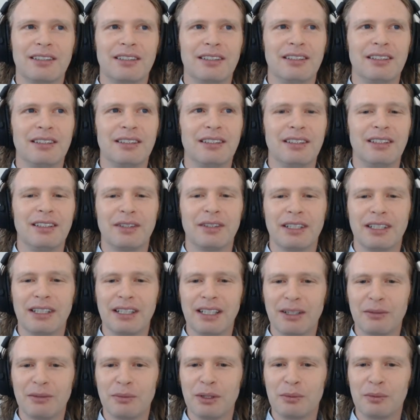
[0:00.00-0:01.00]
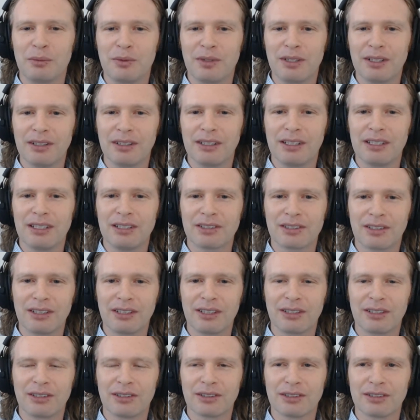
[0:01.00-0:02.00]
again, we want these
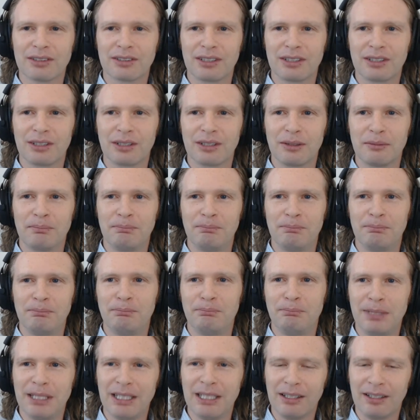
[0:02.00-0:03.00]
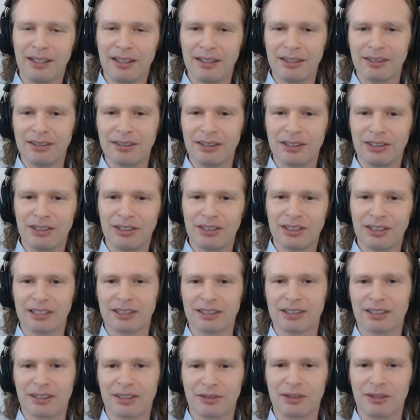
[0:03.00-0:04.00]
articles to go beyond
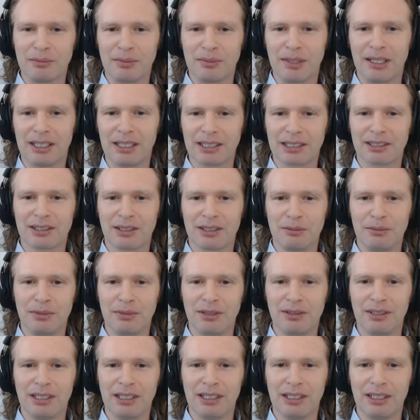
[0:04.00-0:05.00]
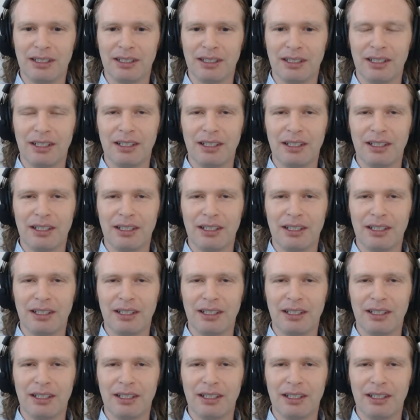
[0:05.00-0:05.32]
just the robotics community,